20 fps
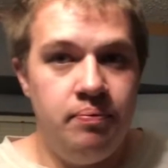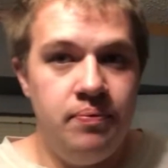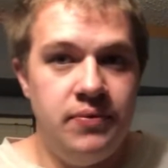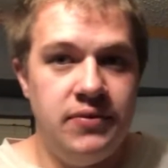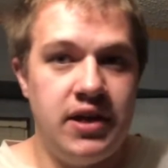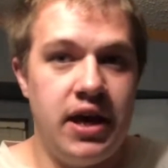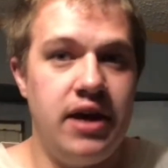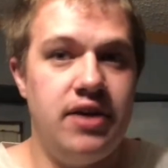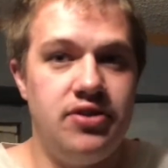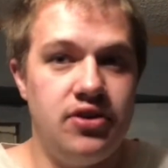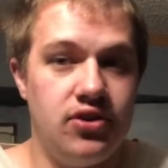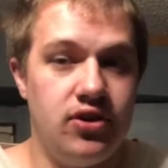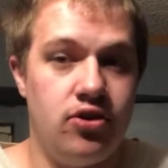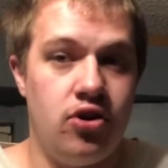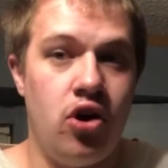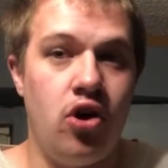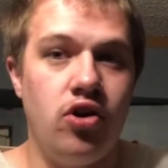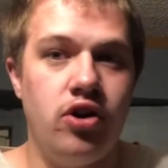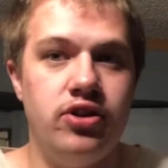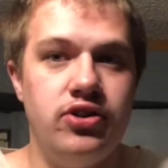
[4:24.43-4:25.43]
take the
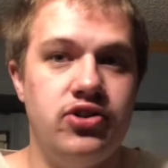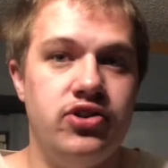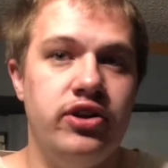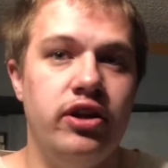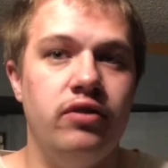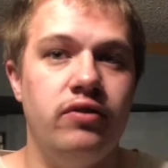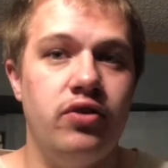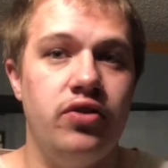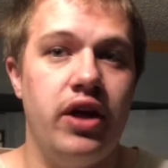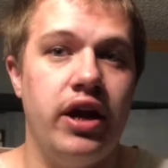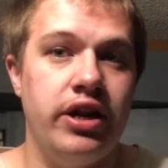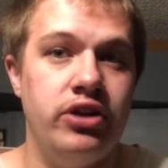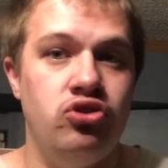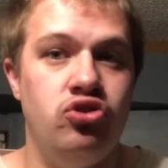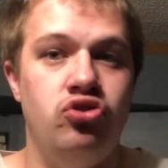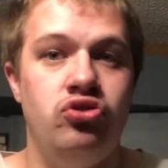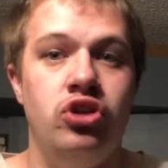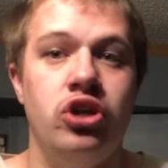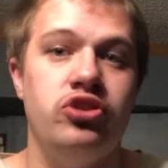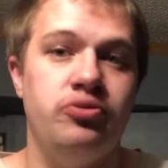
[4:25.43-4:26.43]
current Silver that I
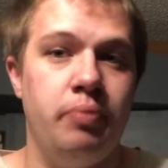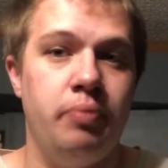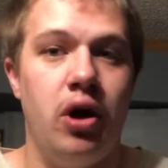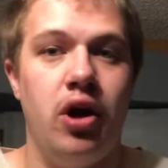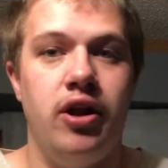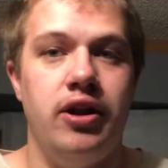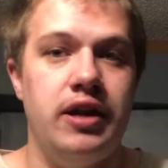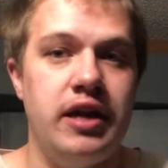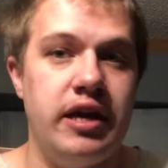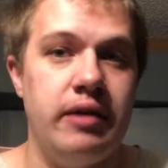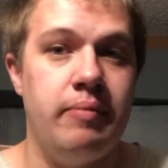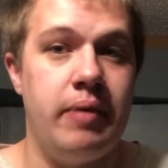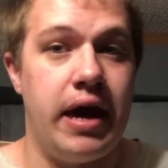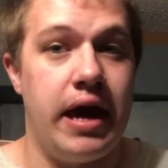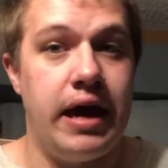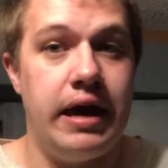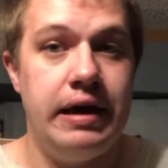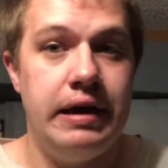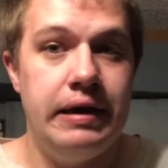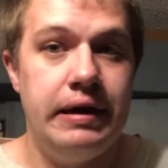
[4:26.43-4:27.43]
just bought on
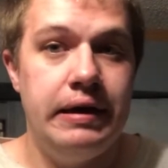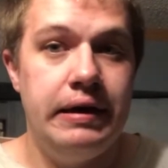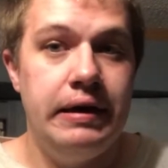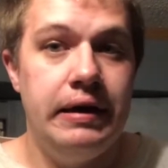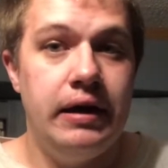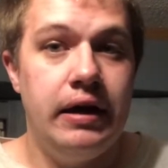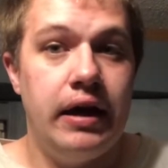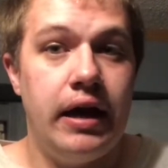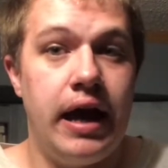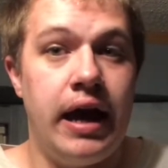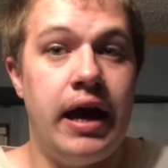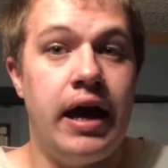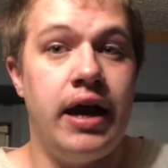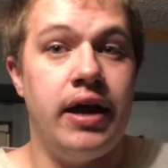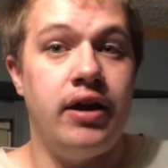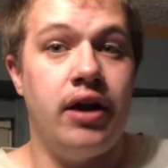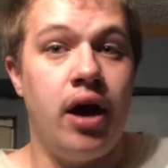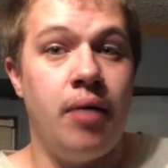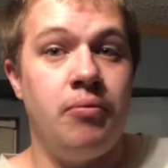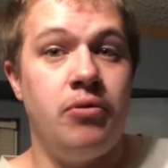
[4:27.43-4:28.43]
eBay, and
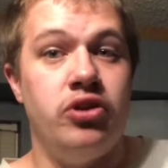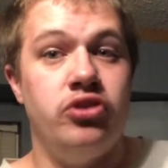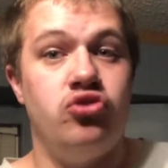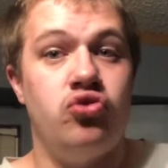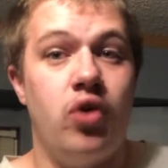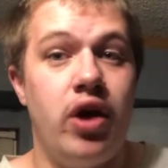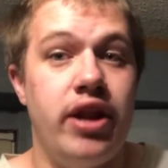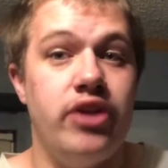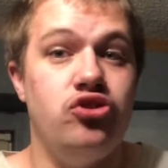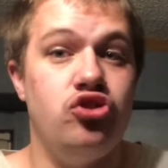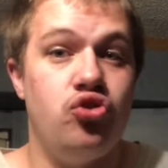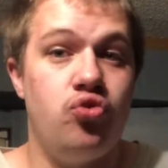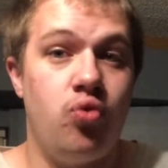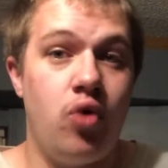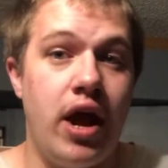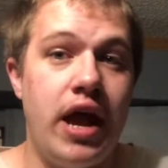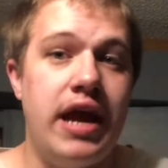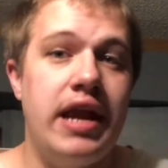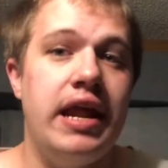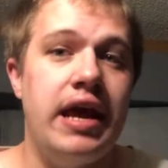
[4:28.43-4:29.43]
I'm going to try to
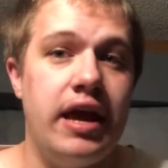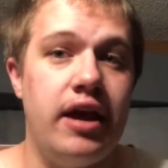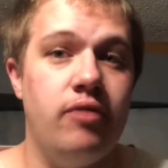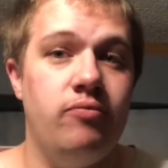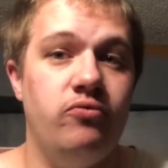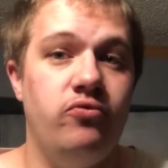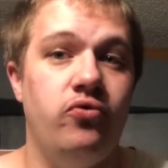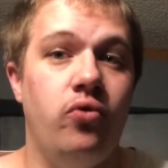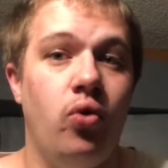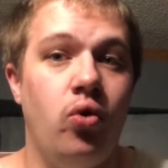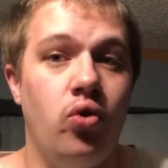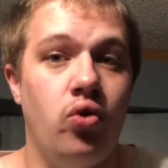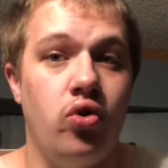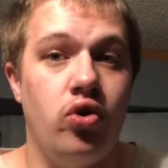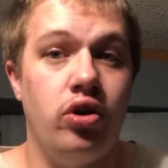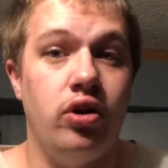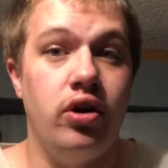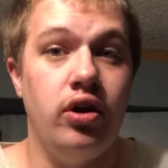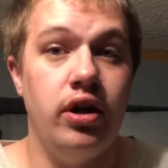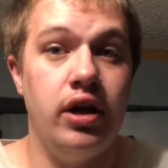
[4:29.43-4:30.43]
trade him for
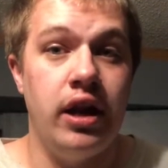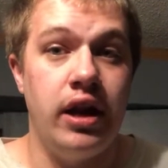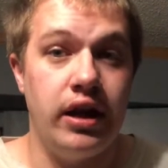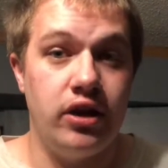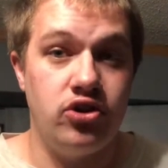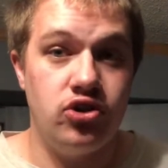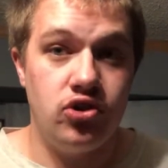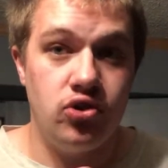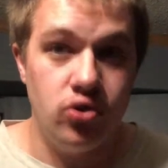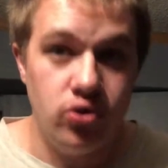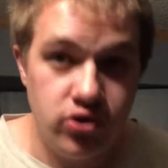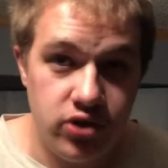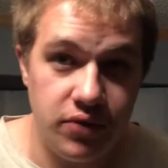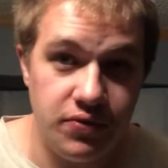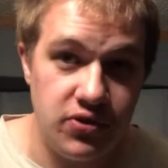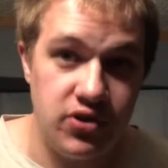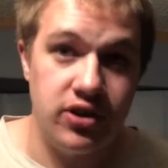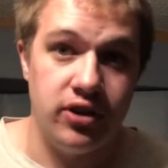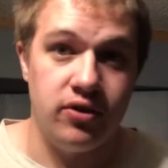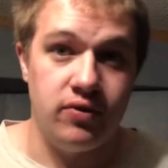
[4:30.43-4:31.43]
an exclusive
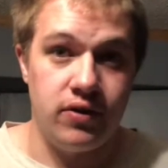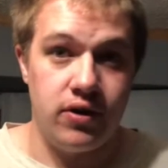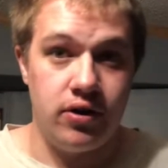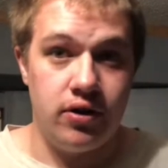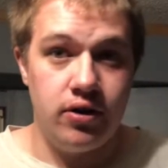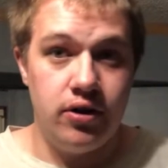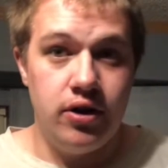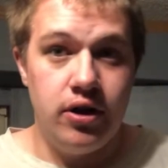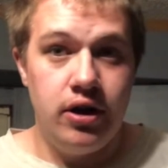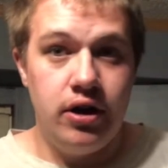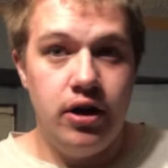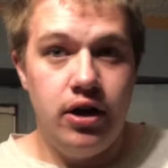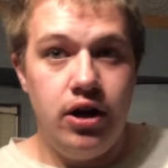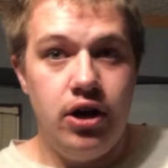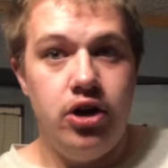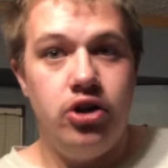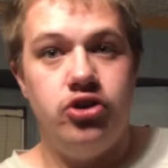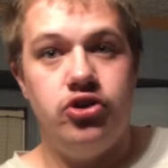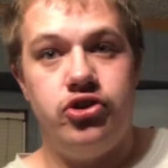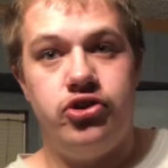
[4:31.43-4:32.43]
Silver.
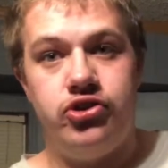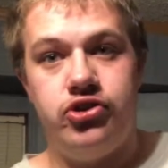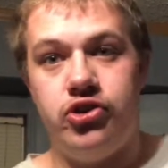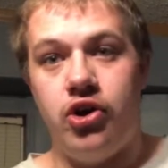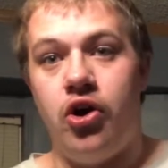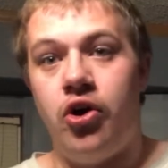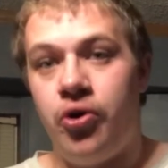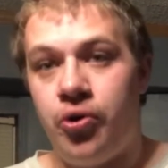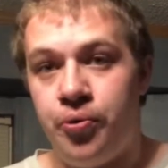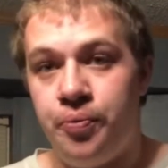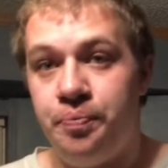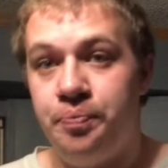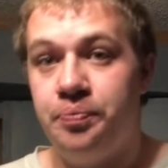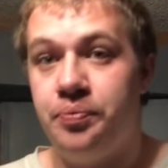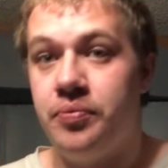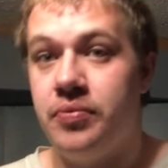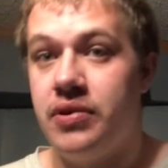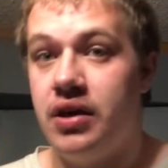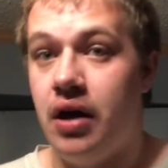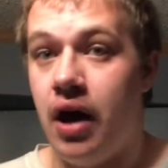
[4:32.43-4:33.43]
So
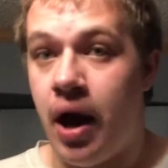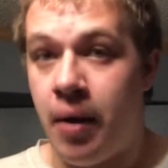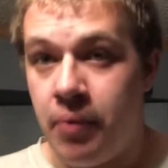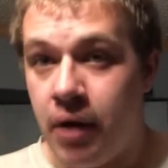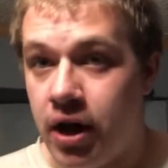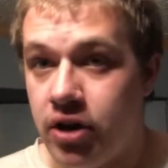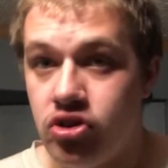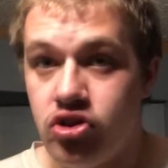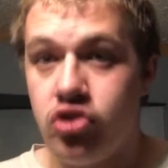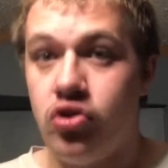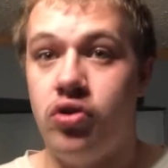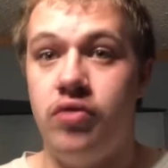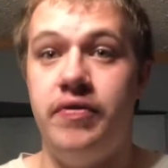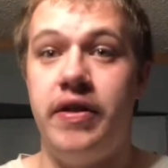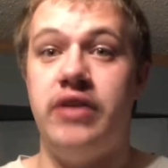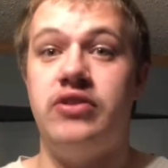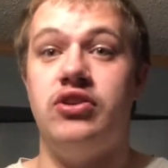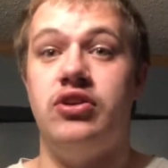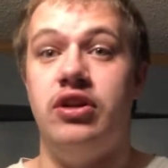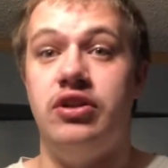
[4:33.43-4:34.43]
I'm not sure if
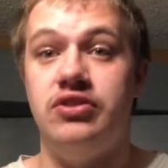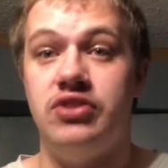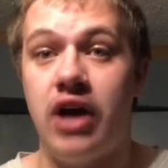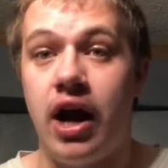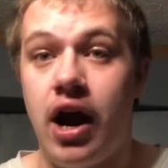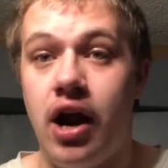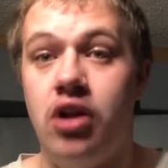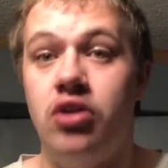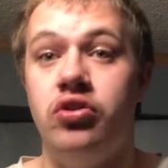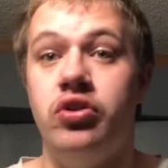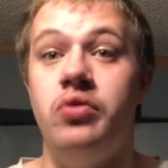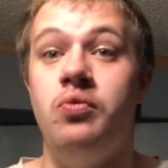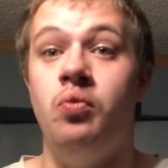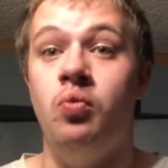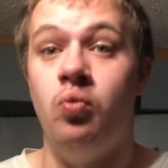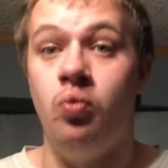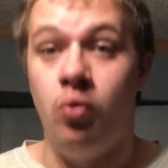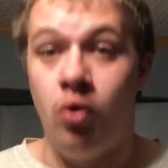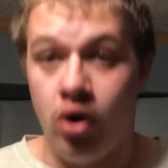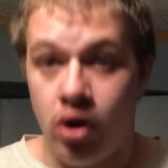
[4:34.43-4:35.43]
that's going to entirely
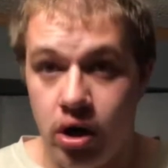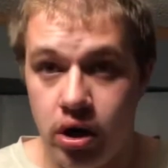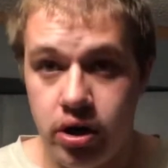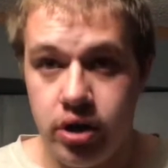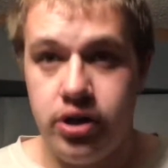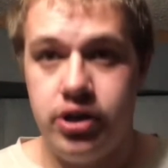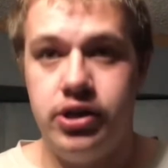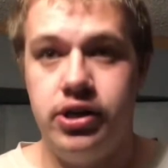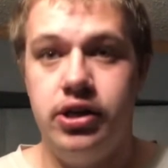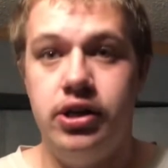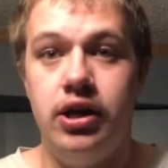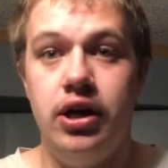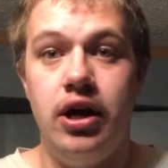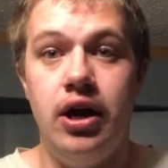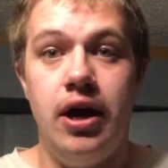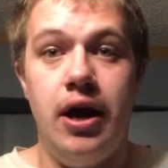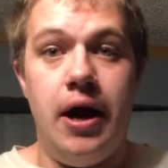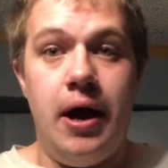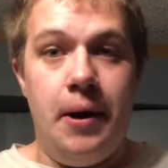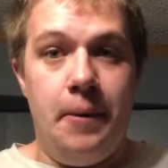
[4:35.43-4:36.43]
work
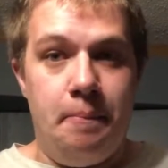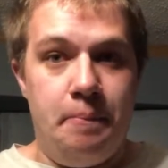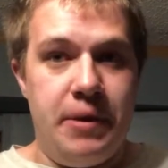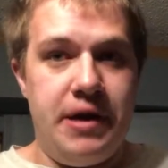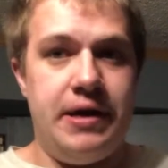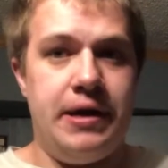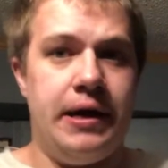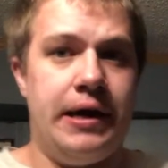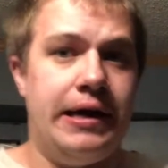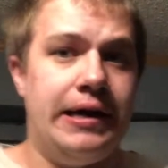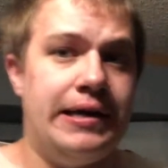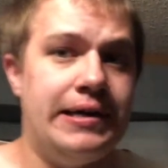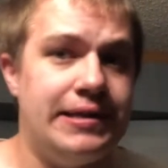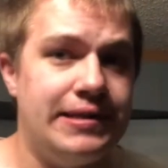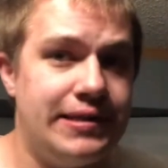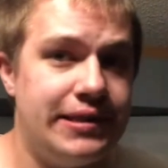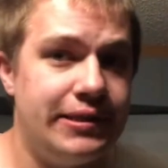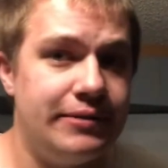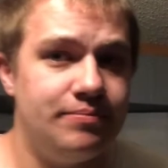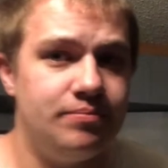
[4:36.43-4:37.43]

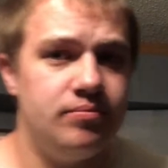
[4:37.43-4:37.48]
because